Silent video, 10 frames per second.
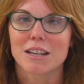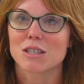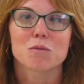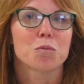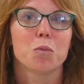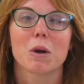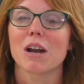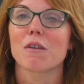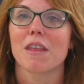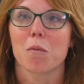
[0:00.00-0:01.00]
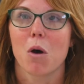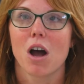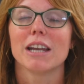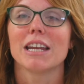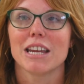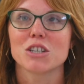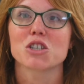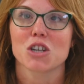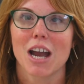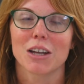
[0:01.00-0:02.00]
It's whatever they want, and
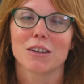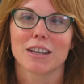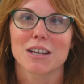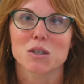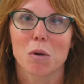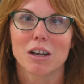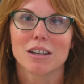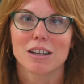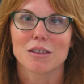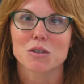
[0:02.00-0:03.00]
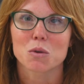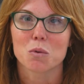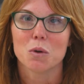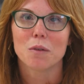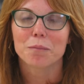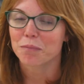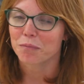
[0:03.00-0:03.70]
each child gets one in the school.